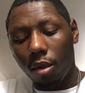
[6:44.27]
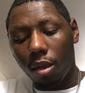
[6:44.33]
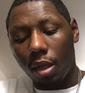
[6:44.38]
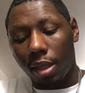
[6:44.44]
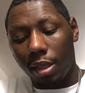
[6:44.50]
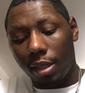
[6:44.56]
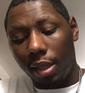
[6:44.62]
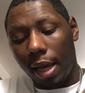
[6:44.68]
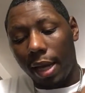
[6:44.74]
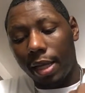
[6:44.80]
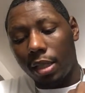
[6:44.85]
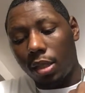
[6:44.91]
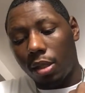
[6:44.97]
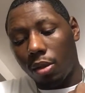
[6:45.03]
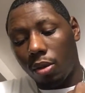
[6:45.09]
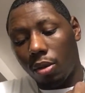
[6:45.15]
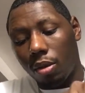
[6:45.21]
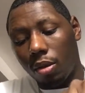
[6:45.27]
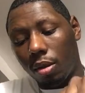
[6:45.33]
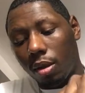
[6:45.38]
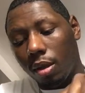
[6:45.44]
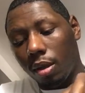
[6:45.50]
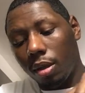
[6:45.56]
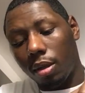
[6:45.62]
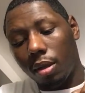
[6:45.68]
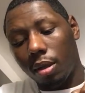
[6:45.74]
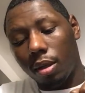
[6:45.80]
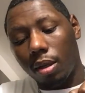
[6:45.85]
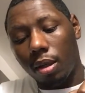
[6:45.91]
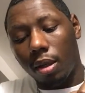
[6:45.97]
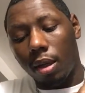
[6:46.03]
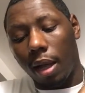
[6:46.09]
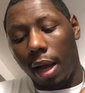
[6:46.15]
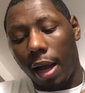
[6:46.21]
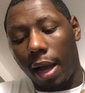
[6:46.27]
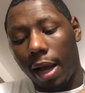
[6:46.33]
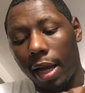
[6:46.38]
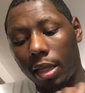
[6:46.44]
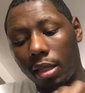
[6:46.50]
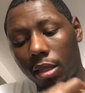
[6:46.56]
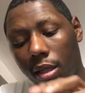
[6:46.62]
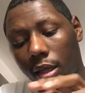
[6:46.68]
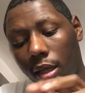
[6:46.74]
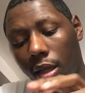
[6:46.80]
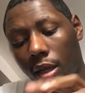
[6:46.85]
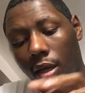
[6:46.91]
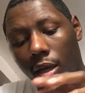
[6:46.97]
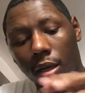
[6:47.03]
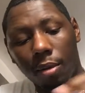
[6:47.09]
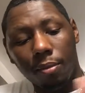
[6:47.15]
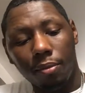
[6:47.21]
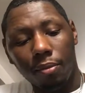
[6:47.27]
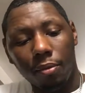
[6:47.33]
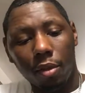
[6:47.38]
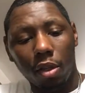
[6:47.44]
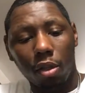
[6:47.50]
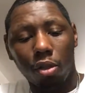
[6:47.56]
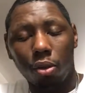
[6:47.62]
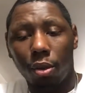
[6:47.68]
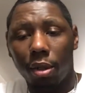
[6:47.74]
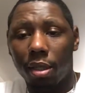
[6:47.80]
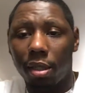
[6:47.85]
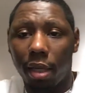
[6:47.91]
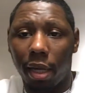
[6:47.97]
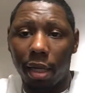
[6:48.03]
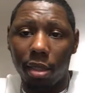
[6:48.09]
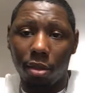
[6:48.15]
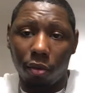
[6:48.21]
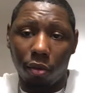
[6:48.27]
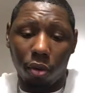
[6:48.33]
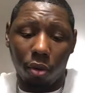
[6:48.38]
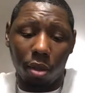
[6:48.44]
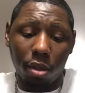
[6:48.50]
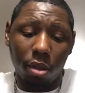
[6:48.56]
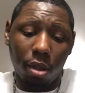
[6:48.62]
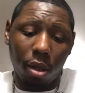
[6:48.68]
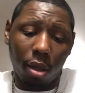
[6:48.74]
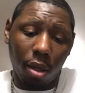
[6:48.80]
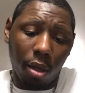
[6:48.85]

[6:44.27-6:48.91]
the sights, I actually enjoy the sights, of course.